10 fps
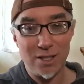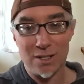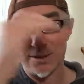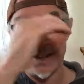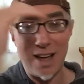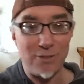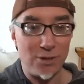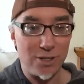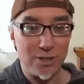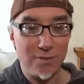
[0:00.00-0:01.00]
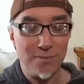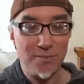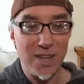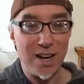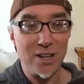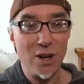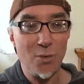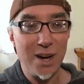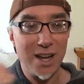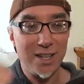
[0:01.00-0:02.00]
levels, and I know
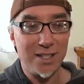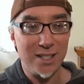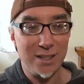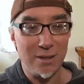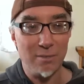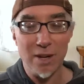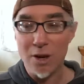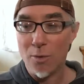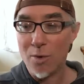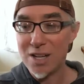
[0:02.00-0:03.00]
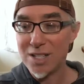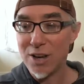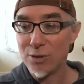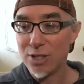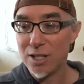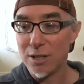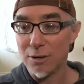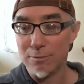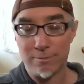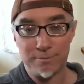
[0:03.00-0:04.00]
when I exceed them. What is healthy
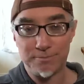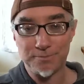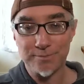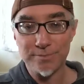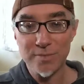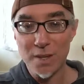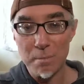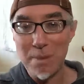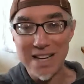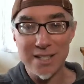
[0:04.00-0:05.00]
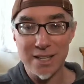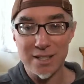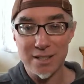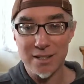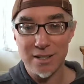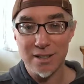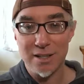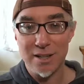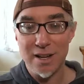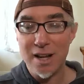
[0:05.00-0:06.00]
you? Basics.
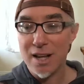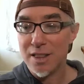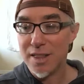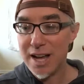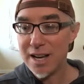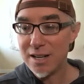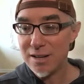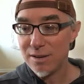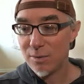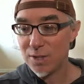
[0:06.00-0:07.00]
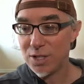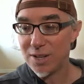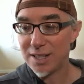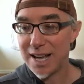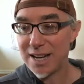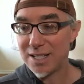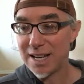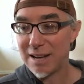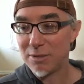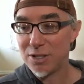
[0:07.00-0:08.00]
Then once you get that
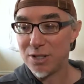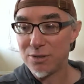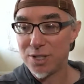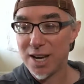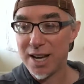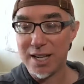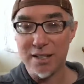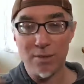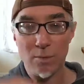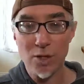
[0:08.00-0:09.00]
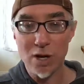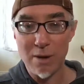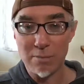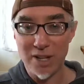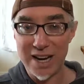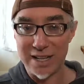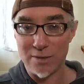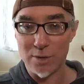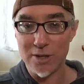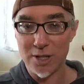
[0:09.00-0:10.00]
established, you say, we're talking about planning.
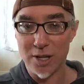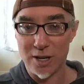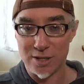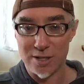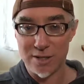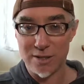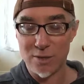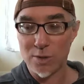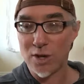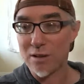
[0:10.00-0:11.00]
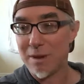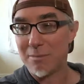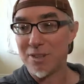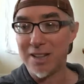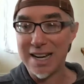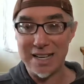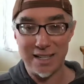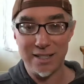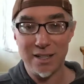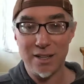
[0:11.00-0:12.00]
We're in the lungs. So we're talking about
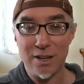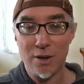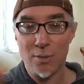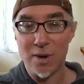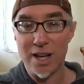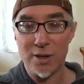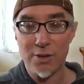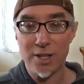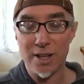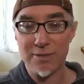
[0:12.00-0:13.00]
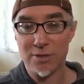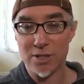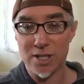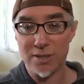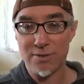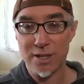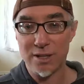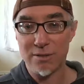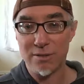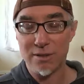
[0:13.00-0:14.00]
planning what a healthy life looks like for you.
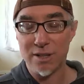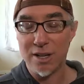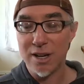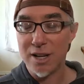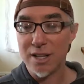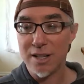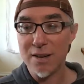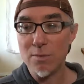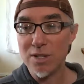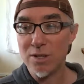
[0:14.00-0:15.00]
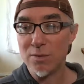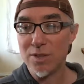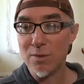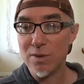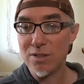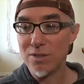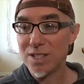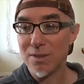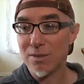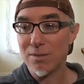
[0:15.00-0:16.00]
Then what you
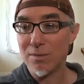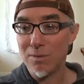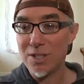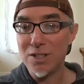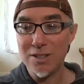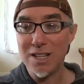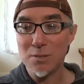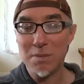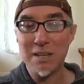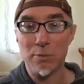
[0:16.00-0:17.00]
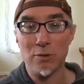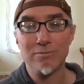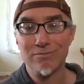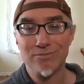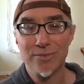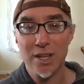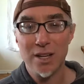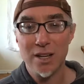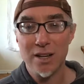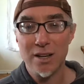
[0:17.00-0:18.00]
need is people.
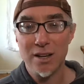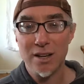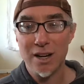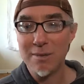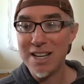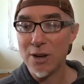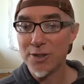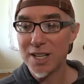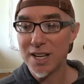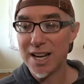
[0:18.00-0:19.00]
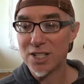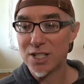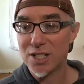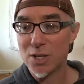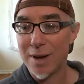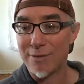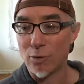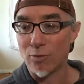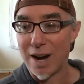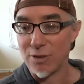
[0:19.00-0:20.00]
How many healthy connections do you have
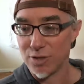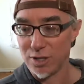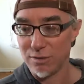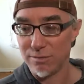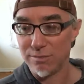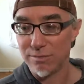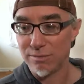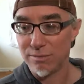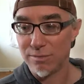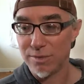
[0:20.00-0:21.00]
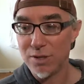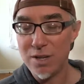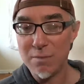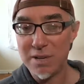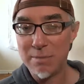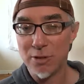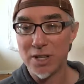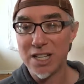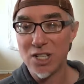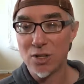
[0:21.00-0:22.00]
around you? You need people
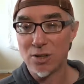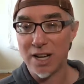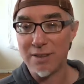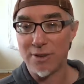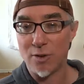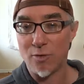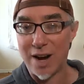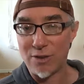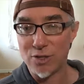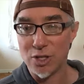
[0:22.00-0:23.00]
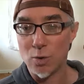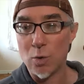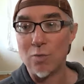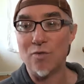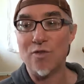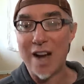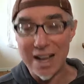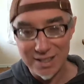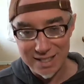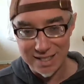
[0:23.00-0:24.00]
in your life around you who
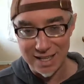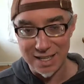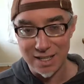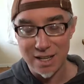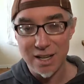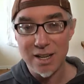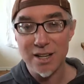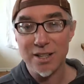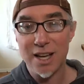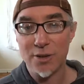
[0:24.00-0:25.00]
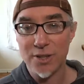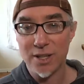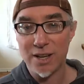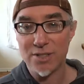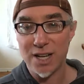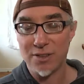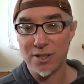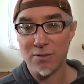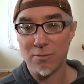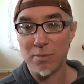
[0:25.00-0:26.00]
validate the healthy lifestyle that
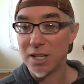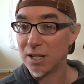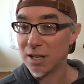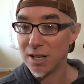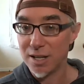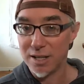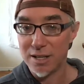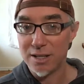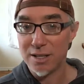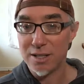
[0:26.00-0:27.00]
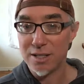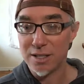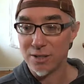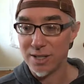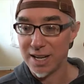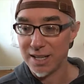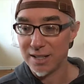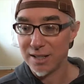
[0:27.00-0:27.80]
you've begun to create.